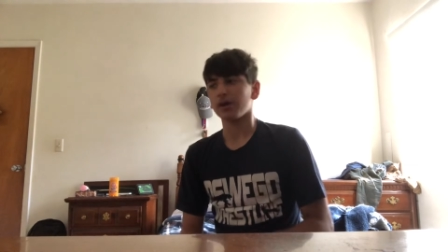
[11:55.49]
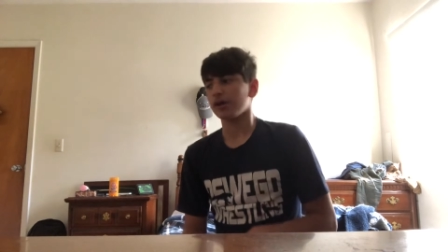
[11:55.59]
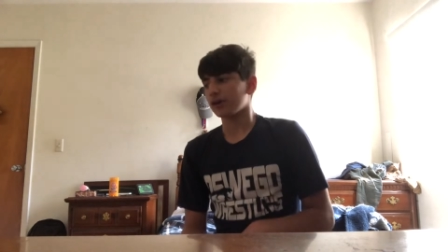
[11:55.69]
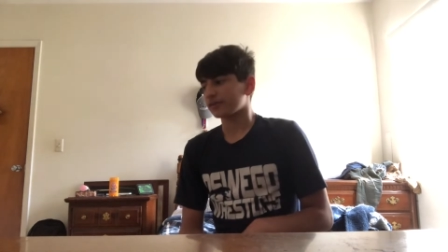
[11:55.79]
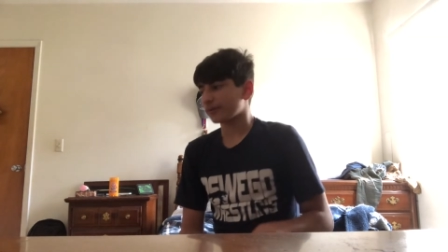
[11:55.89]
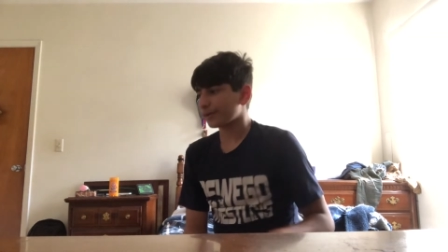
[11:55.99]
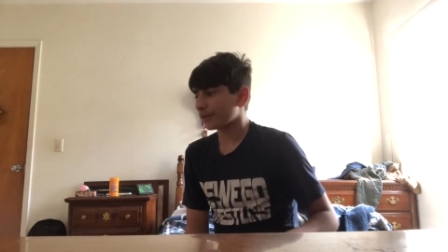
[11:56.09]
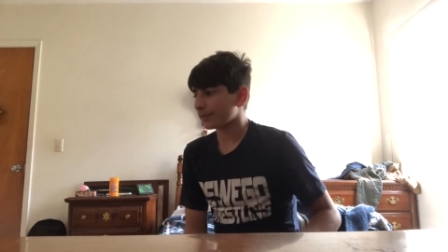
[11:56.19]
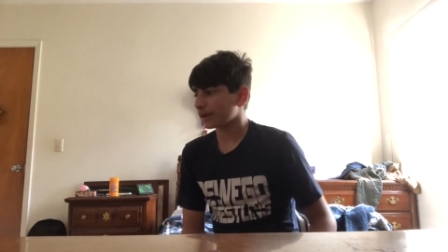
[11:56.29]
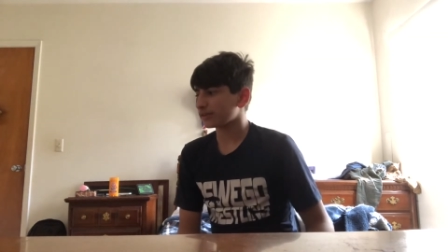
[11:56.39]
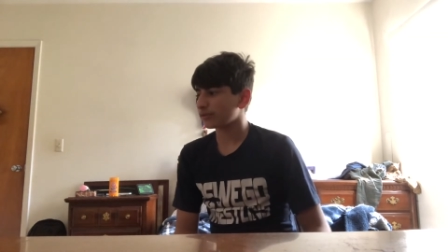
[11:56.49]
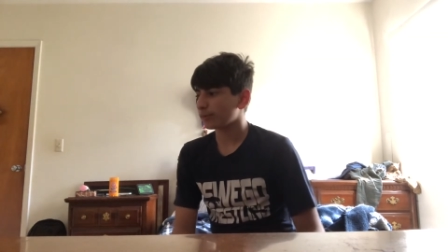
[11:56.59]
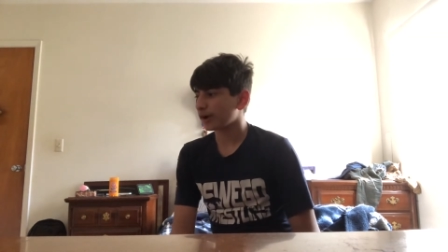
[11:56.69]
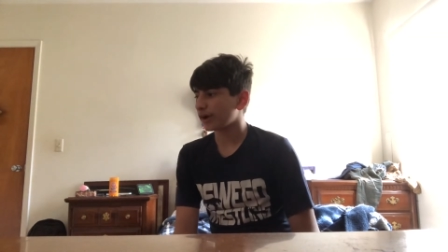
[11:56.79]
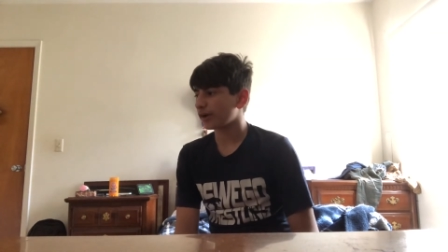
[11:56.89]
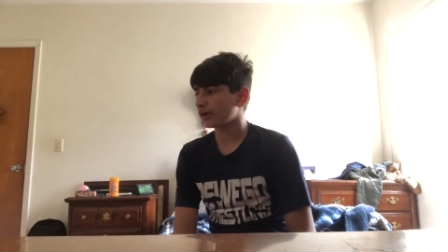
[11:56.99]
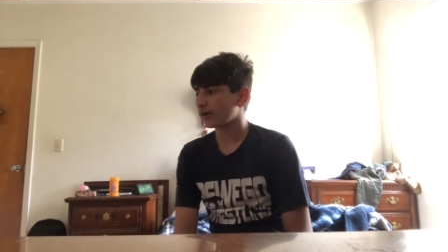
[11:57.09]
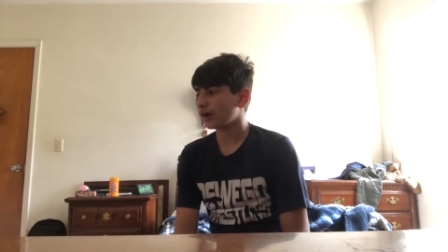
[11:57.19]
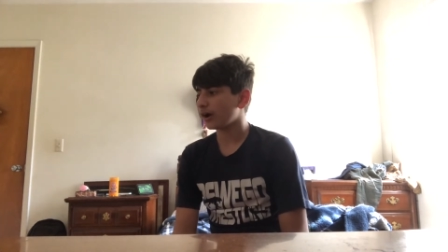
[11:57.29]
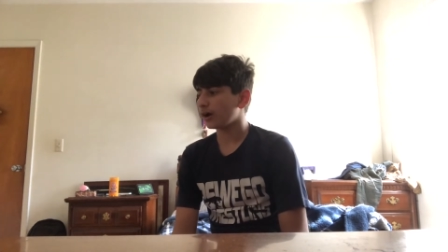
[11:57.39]
Some of them like to wear
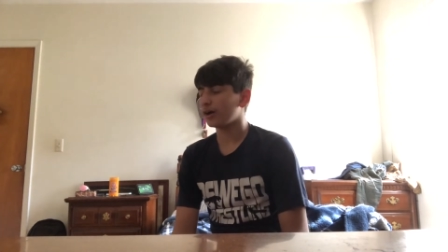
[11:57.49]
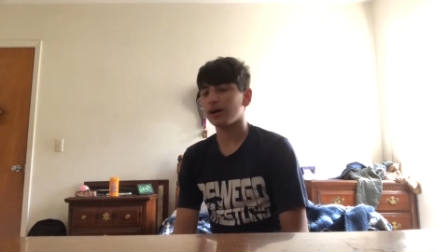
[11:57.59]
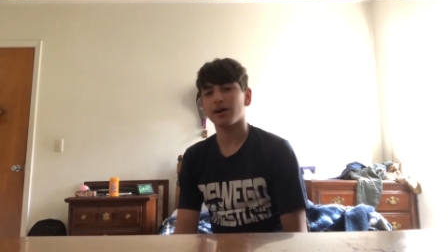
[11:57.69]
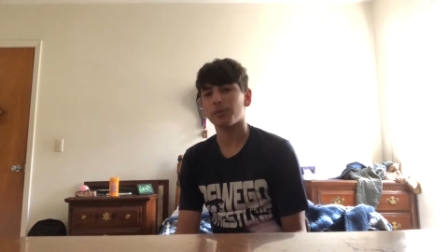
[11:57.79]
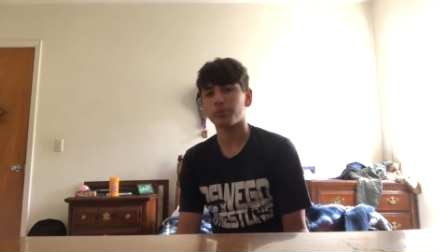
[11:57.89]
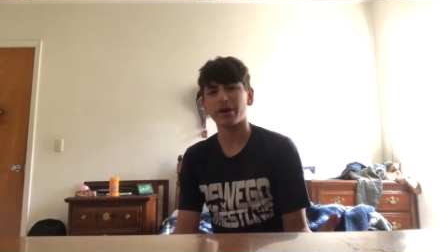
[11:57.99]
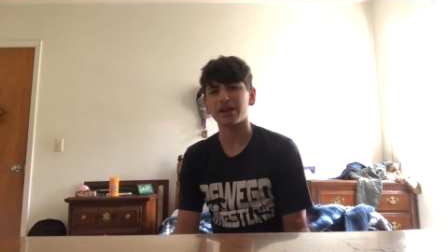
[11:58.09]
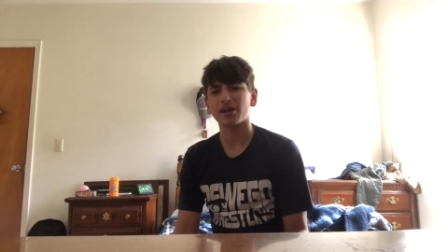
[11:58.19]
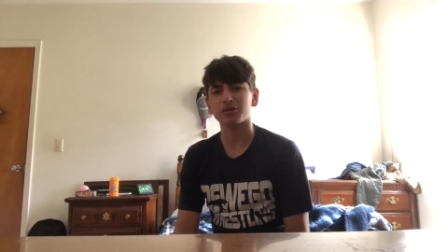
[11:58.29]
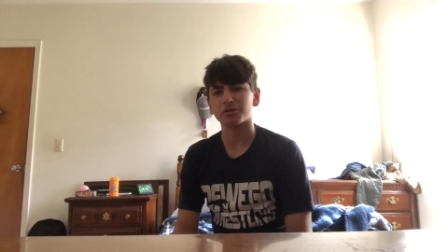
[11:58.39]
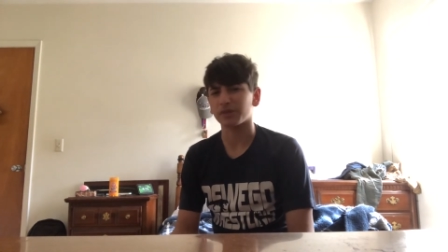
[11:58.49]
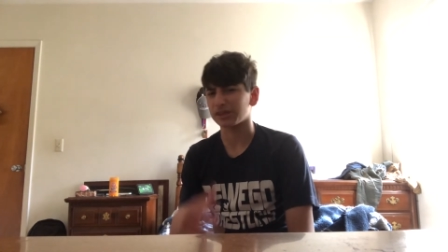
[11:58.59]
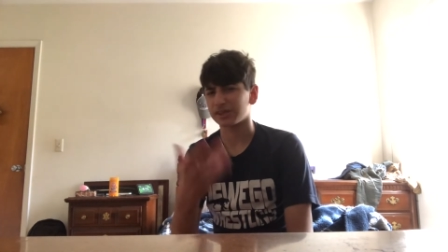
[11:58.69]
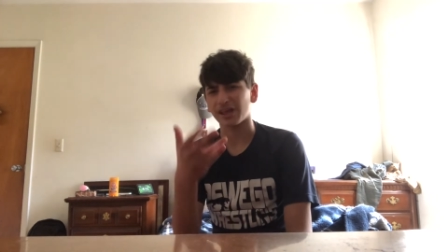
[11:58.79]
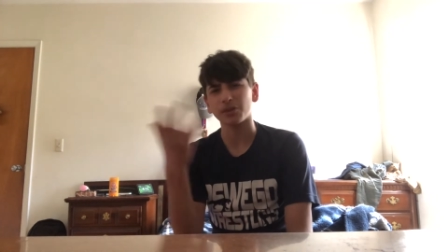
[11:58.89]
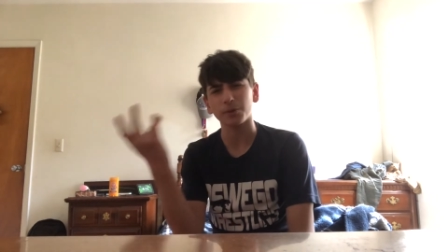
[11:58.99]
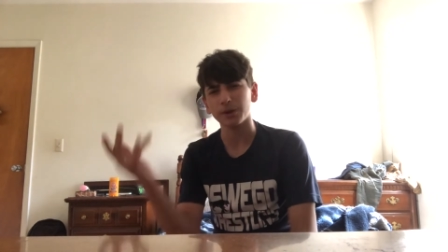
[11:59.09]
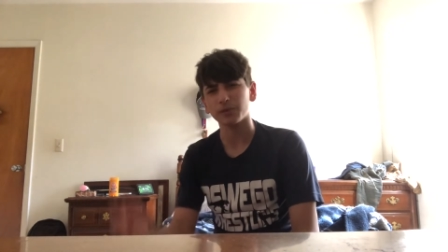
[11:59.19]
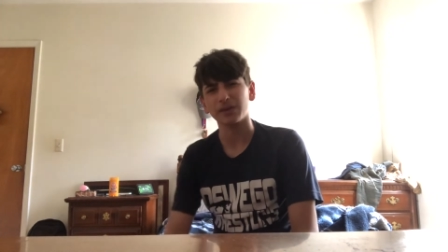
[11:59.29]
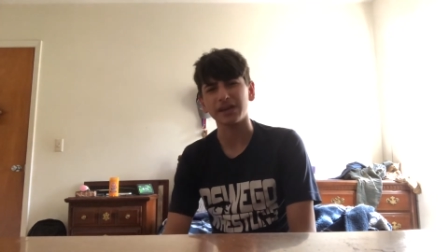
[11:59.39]
a bright color like yellow and
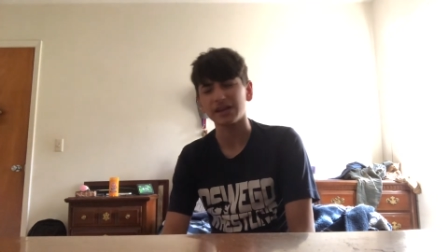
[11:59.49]
green.